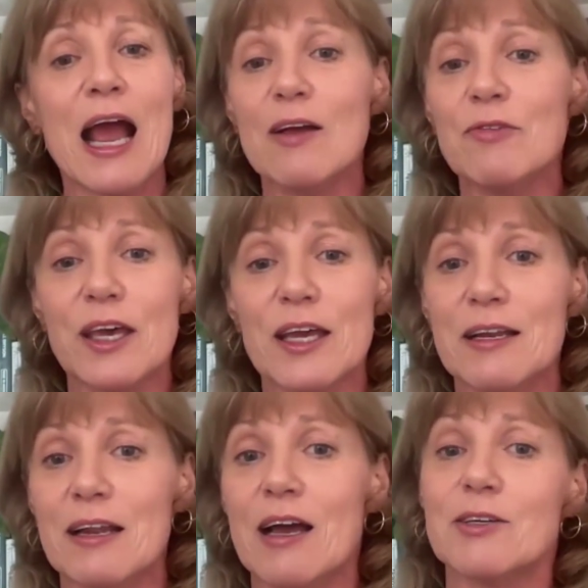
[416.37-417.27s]
And
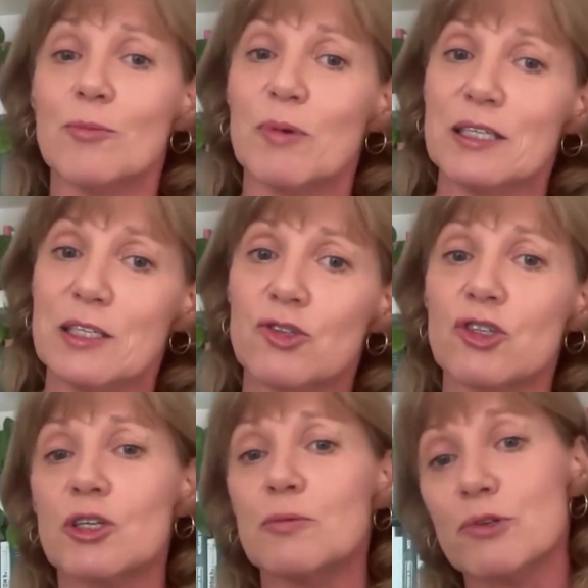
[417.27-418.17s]
then I got my
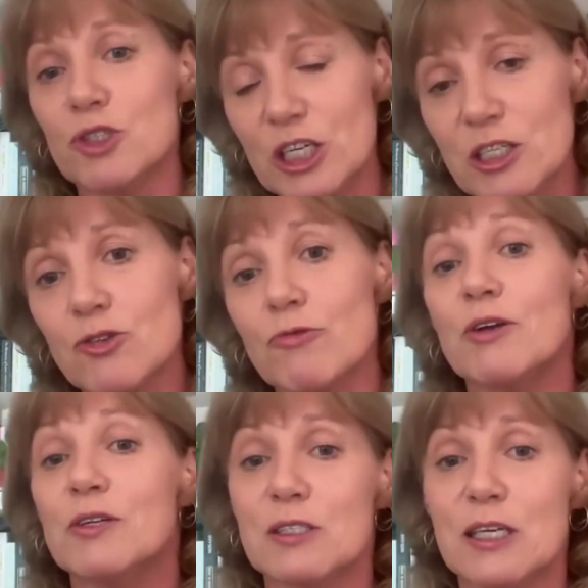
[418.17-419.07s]
estrogen,
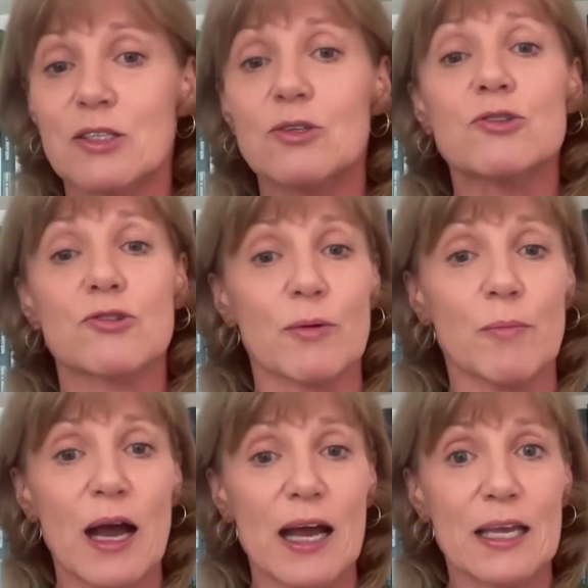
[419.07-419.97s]
progesterone, and
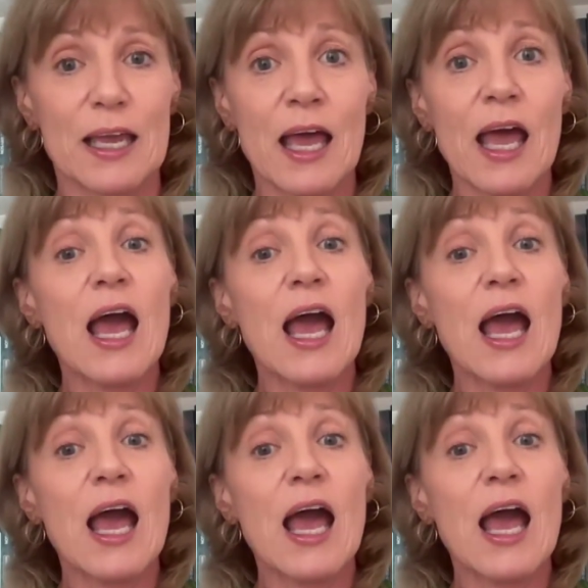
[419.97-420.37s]
testosterone back.